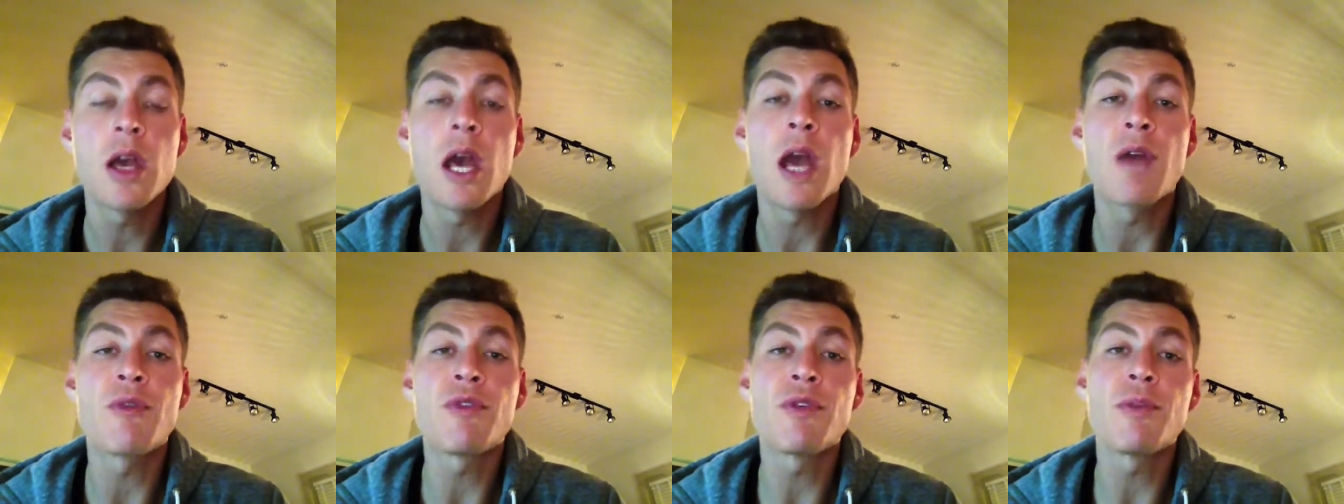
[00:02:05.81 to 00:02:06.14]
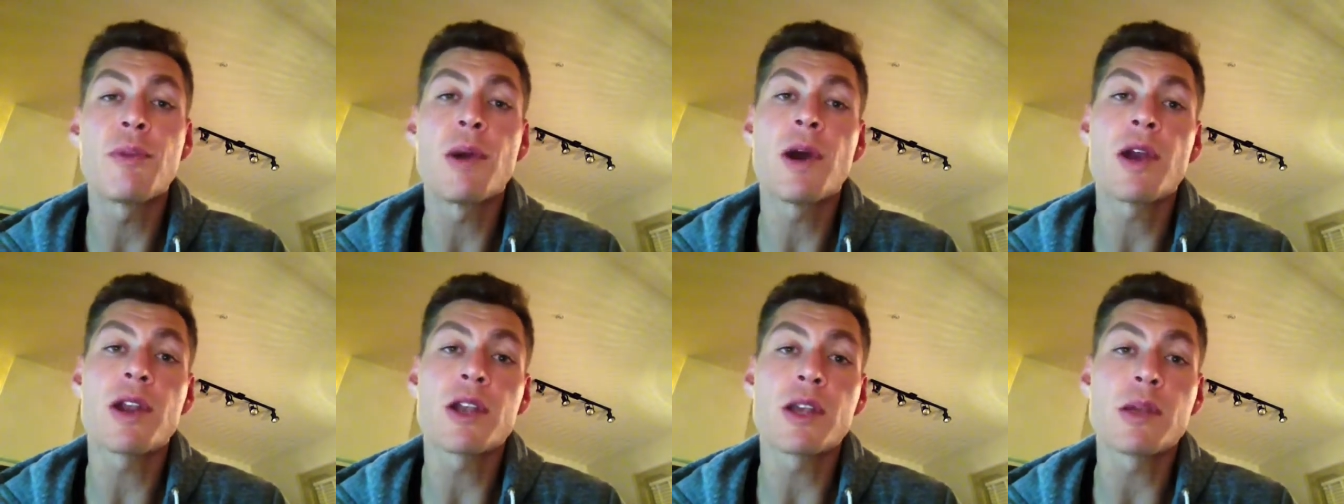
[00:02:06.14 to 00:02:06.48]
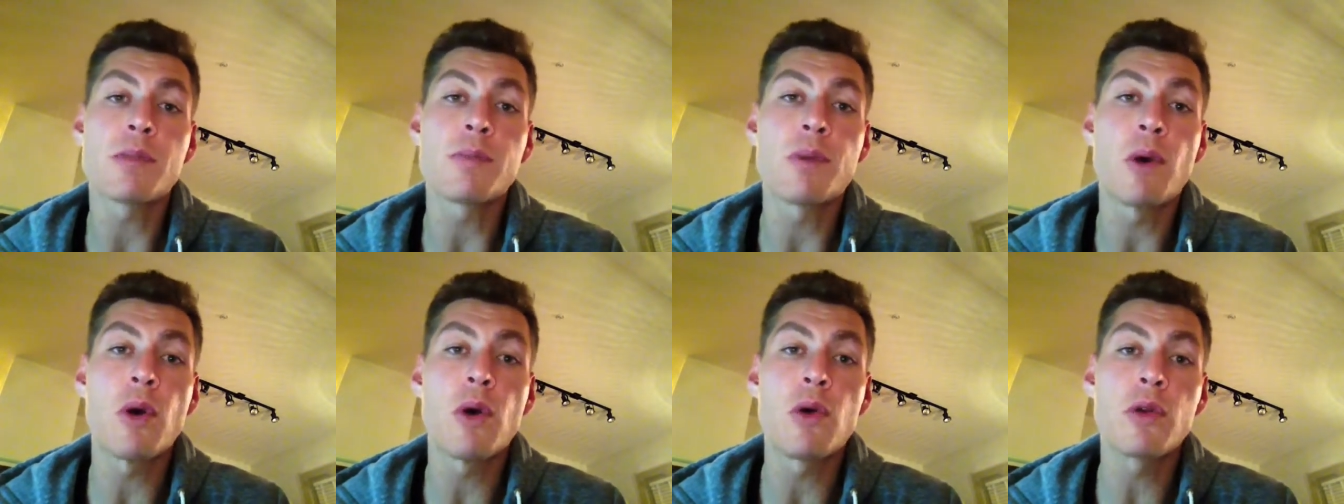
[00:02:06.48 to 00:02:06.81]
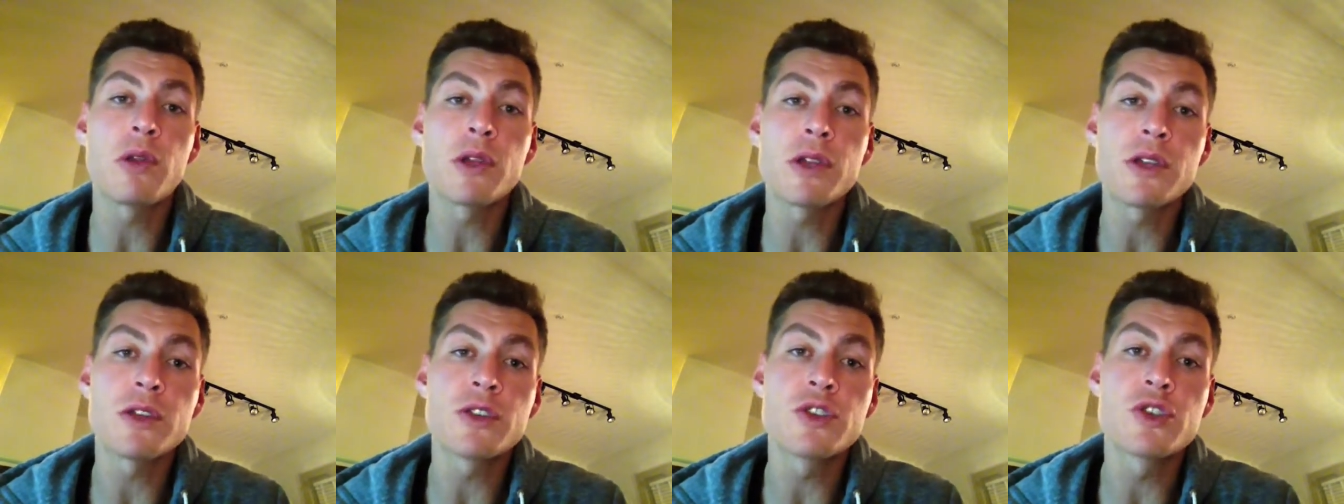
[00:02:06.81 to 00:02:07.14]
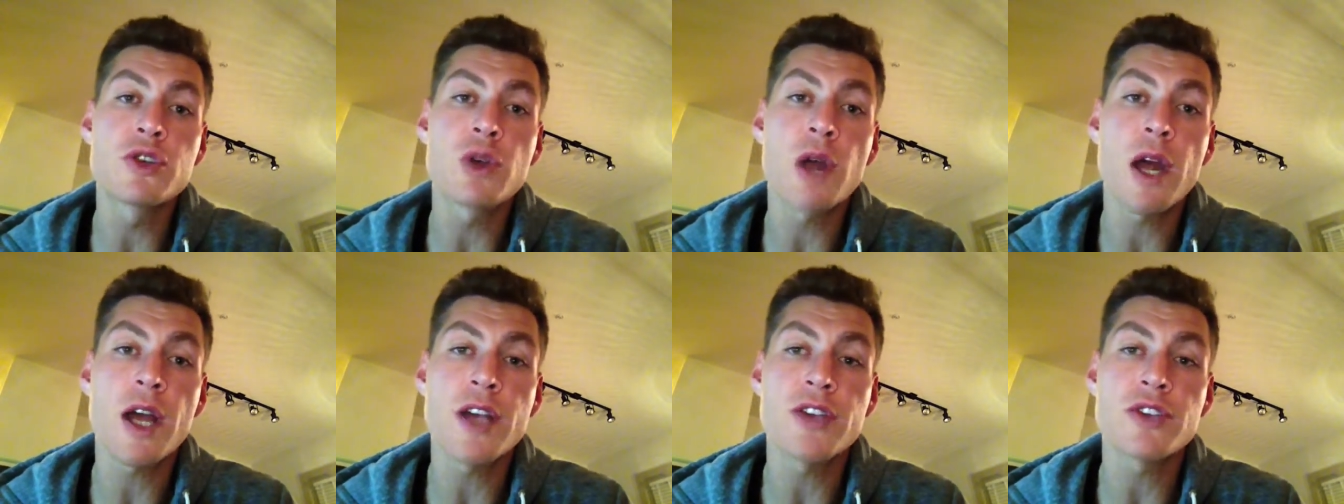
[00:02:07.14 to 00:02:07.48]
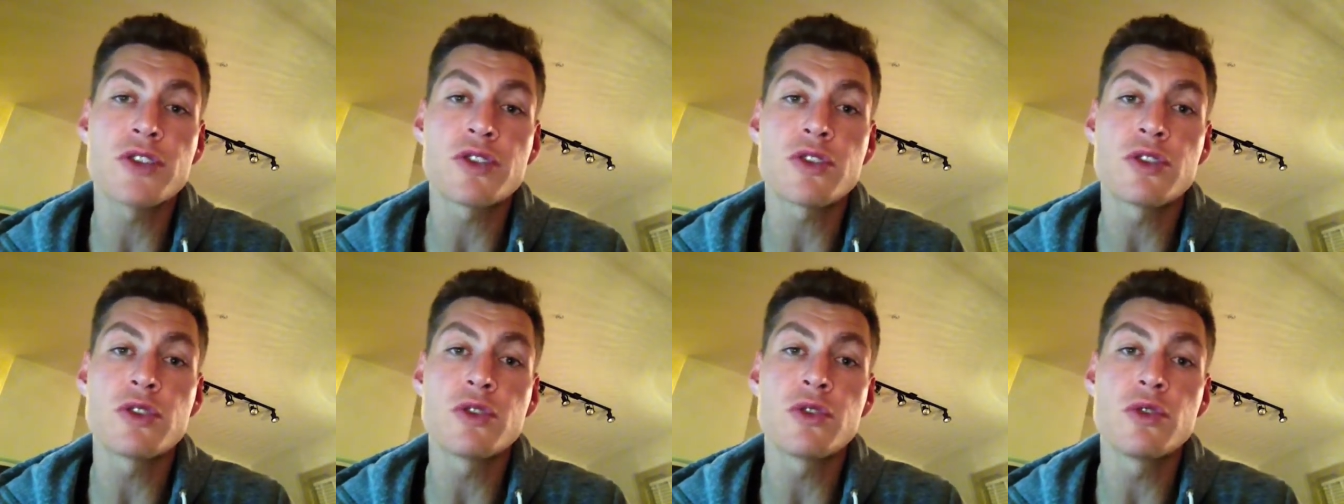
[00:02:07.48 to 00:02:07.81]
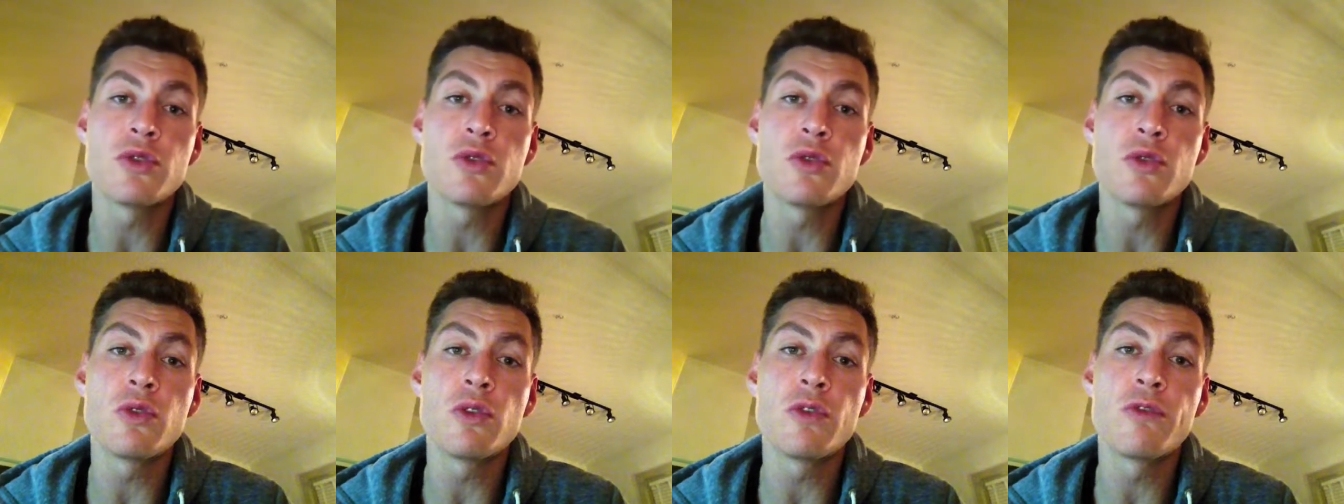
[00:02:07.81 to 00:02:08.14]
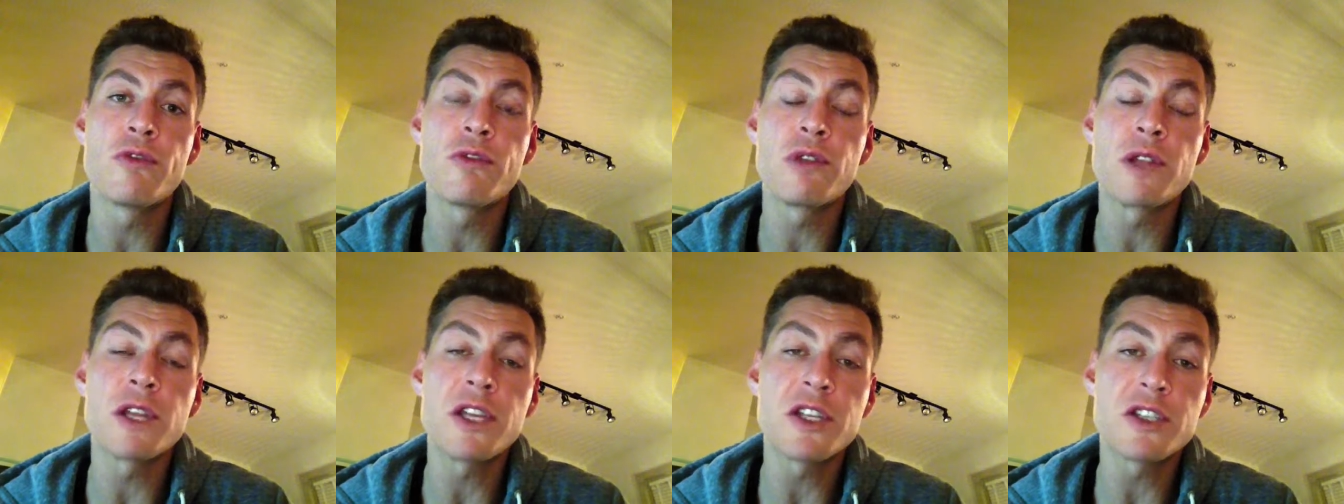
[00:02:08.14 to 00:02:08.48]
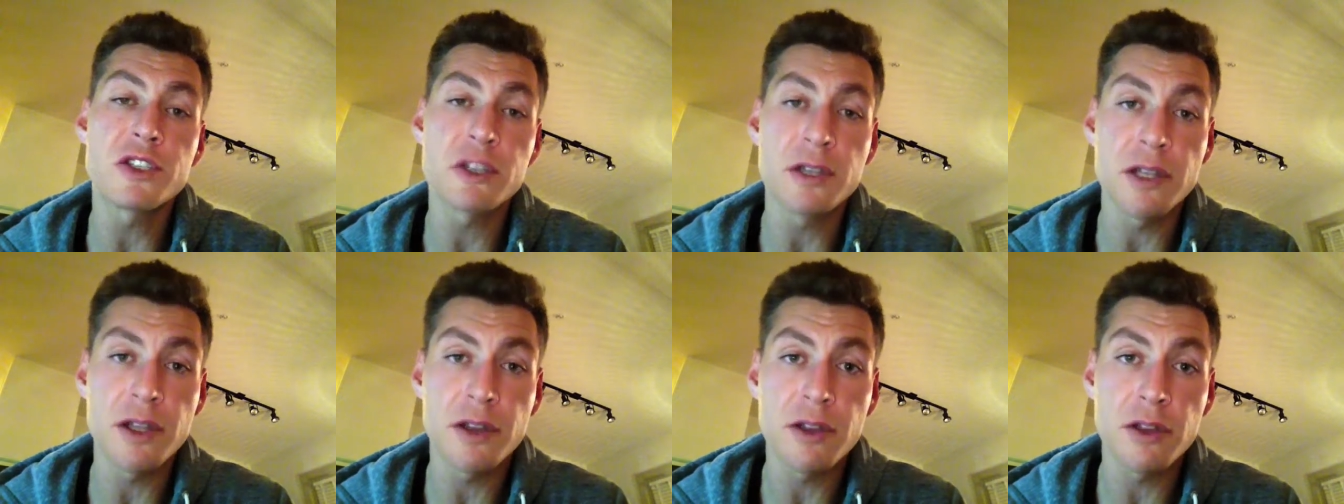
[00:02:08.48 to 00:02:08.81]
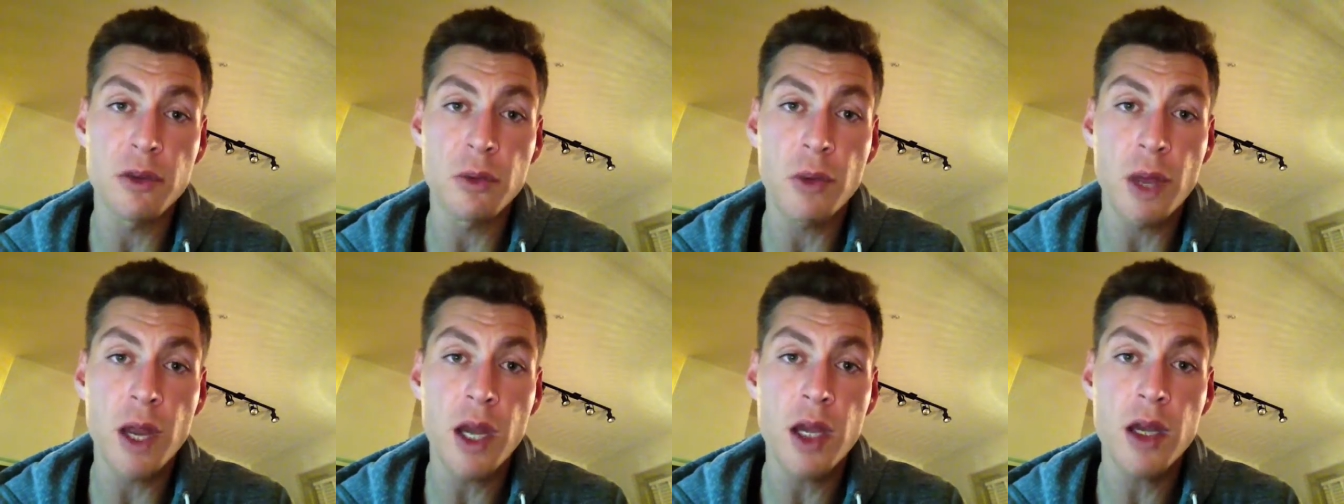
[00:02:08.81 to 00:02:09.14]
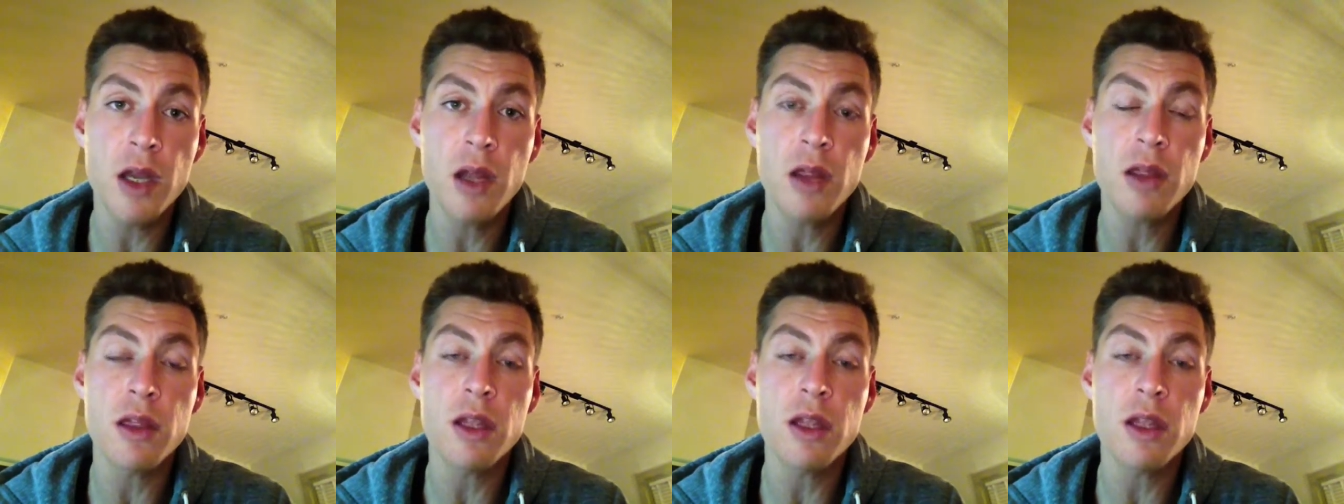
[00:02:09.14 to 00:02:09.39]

Everybody in Poland tries to flee to Lithuania,